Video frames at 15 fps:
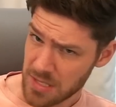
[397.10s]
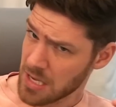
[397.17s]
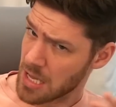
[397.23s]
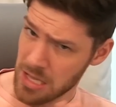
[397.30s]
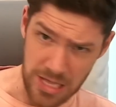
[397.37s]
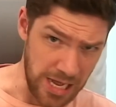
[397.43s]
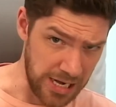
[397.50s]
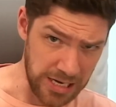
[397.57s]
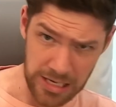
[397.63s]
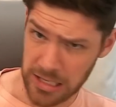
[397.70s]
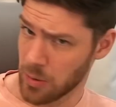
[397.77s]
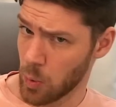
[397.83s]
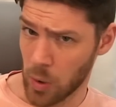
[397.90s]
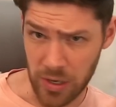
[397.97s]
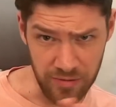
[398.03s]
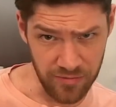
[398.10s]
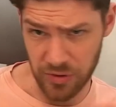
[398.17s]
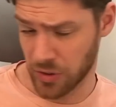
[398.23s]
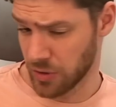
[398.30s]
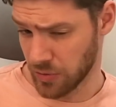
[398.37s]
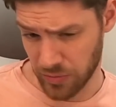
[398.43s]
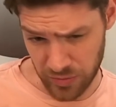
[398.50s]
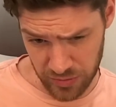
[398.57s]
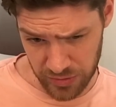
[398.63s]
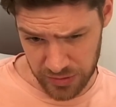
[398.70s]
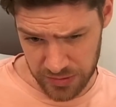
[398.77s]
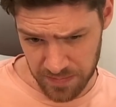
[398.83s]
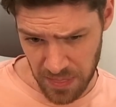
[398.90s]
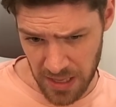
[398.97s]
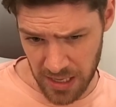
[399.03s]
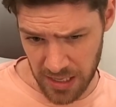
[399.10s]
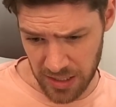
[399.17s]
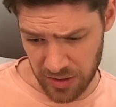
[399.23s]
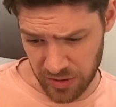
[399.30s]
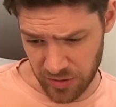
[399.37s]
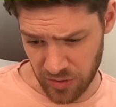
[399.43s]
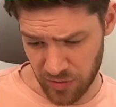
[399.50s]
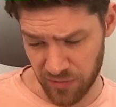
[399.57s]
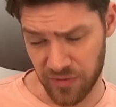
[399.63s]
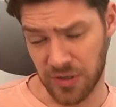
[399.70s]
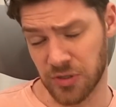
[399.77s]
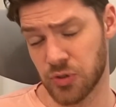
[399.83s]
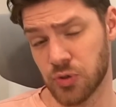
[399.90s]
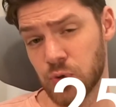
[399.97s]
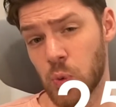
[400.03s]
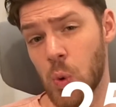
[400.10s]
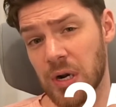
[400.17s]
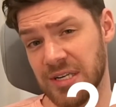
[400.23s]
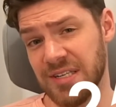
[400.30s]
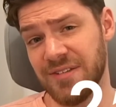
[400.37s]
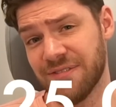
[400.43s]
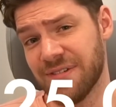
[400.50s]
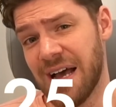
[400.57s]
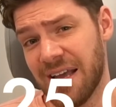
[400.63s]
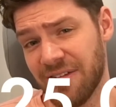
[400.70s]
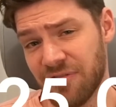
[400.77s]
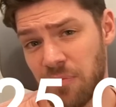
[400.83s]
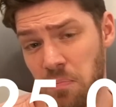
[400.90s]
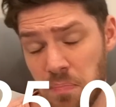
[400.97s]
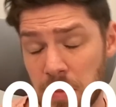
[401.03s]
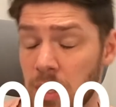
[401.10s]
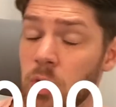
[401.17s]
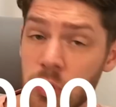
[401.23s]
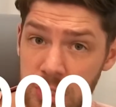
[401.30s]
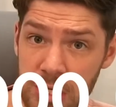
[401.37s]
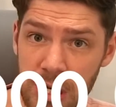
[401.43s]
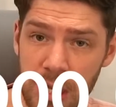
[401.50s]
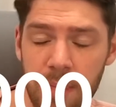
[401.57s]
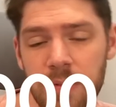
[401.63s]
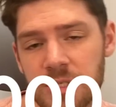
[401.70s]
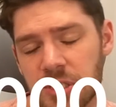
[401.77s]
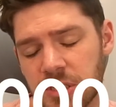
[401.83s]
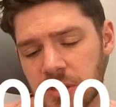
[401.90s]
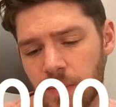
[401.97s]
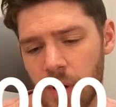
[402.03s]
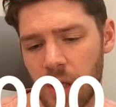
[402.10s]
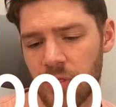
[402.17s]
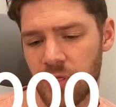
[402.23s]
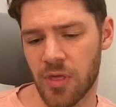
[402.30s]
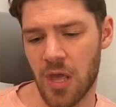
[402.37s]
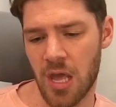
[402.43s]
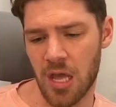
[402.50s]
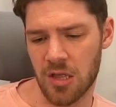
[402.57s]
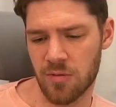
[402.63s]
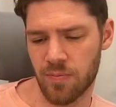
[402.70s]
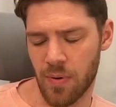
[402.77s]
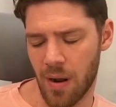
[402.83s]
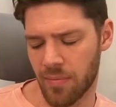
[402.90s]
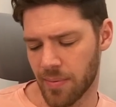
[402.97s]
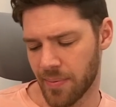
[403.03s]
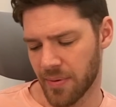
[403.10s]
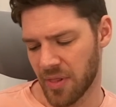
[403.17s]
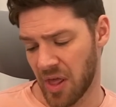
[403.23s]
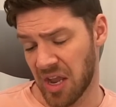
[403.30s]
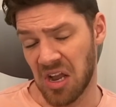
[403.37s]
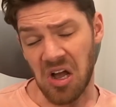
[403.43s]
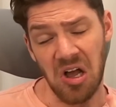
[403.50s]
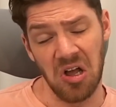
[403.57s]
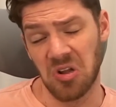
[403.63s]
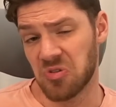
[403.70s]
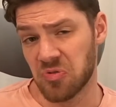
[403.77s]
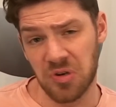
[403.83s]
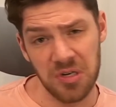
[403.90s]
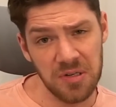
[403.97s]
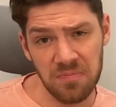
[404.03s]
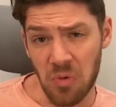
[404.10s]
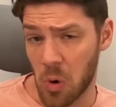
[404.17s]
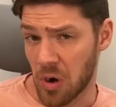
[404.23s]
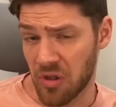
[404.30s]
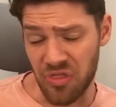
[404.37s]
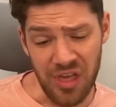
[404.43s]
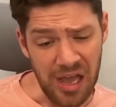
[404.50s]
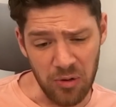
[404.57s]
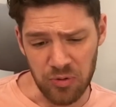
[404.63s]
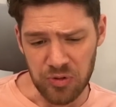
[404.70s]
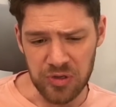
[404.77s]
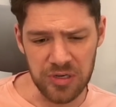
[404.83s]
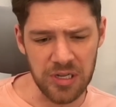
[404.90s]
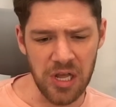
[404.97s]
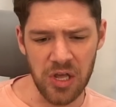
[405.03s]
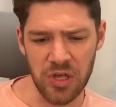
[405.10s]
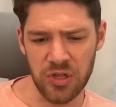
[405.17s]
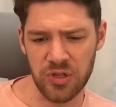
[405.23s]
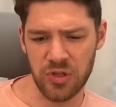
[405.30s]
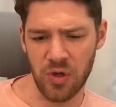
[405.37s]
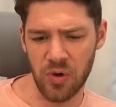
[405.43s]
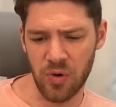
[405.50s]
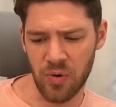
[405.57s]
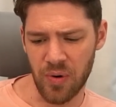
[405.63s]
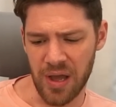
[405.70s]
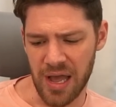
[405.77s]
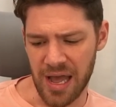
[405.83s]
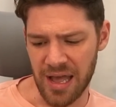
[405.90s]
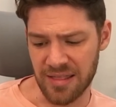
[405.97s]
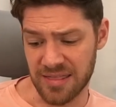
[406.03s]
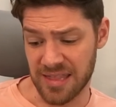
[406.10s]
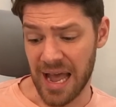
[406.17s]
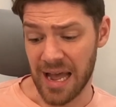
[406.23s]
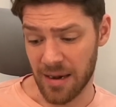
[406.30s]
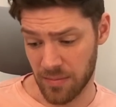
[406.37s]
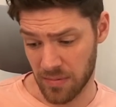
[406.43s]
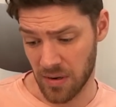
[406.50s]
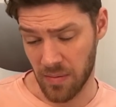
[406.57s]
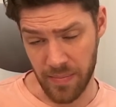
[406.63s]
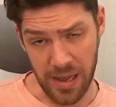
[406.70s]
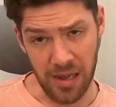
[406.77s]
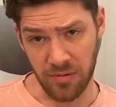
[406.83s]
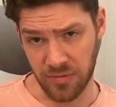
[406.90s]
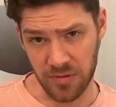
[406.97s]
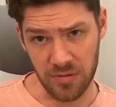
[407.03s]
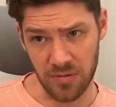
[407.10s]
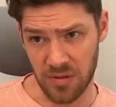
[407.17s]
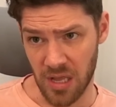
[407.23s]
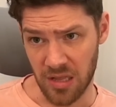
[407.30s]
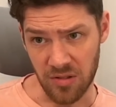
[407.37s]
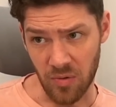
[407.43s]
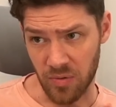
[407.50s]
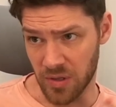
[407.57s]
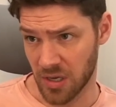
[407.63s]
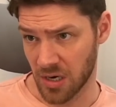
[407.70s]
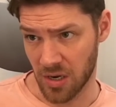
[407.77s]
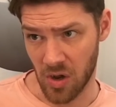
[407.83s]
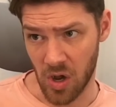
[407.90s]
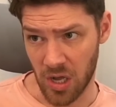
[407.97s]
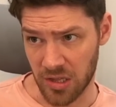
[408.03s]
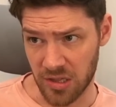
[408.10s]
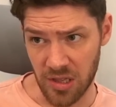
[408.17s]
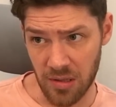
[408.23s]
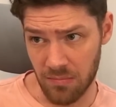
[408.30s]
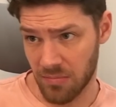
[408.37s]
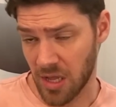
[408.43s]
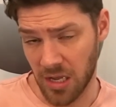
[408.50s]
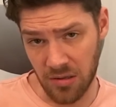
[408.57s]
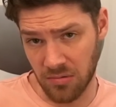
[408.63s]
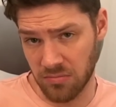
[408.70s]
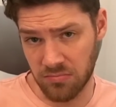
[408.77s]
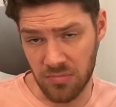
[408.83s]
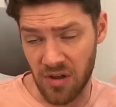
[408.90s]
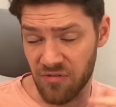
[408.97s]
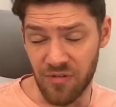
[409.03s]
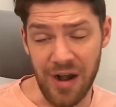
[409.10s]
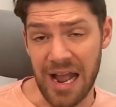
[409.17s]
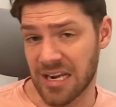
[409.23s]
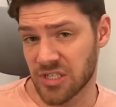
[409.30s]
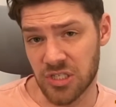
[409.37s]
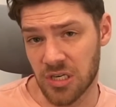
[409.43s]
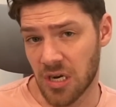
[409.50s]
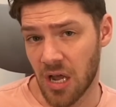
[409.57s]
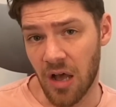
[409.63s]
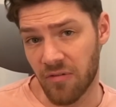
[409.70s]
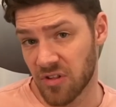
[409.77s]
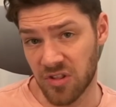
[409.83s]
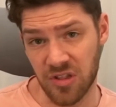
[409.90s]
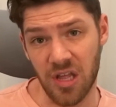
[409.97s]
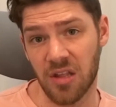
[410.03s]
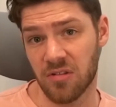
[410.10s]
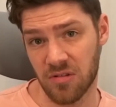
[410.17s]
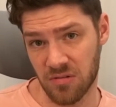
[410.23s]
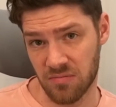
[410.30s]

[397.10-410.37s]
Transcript: that any one of their users is serving twenty-five million images a month. It's probably like a hundred or a thousand. So at that amount, that's only gonna cost them like a fraction of a cent.